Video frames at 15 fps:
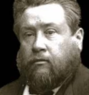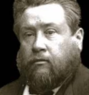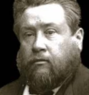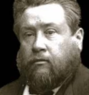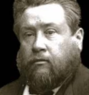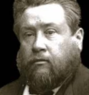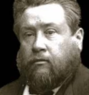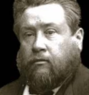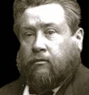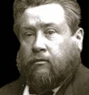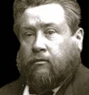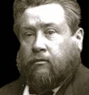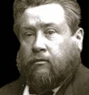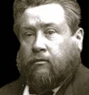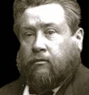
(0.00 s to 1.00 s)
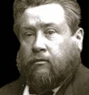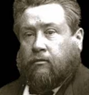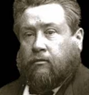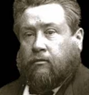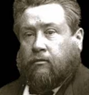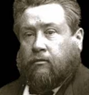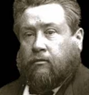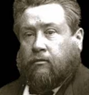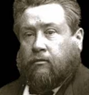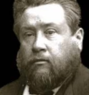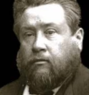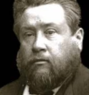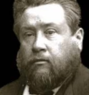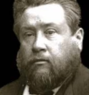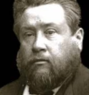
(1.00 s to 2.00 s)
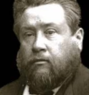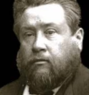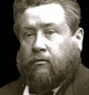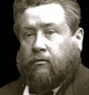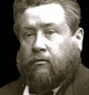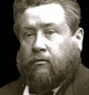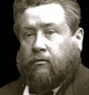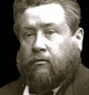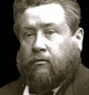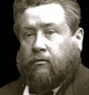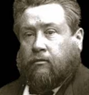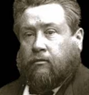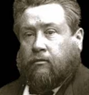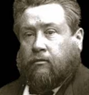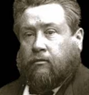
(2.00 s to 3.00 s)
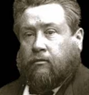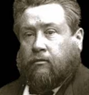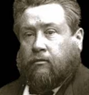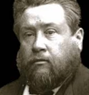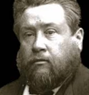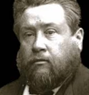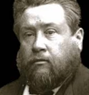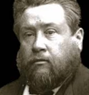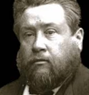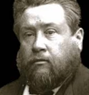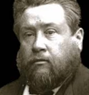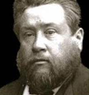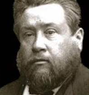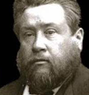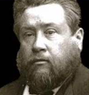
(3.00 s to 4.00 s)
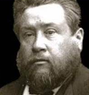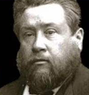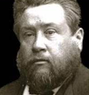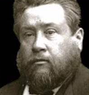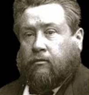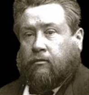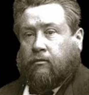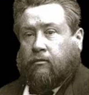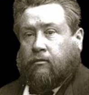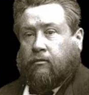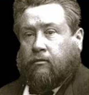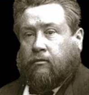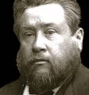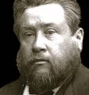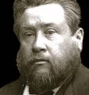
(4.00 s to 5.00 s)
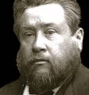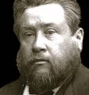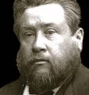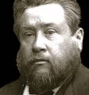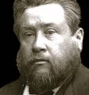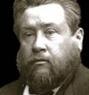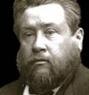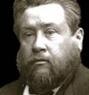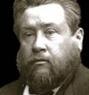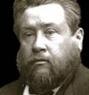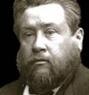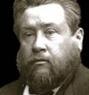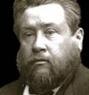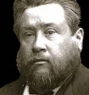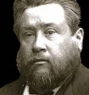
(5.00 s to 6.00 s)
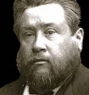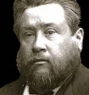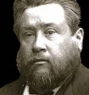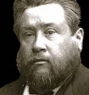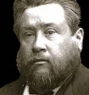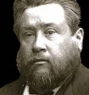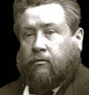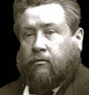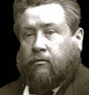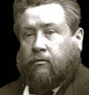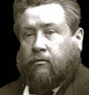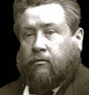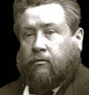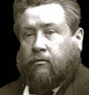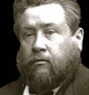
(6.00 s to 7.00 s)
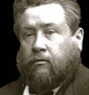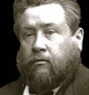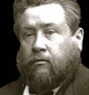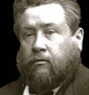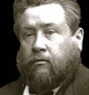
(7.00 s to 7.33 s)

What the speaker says: The face doesn't move, so there is nothing to read.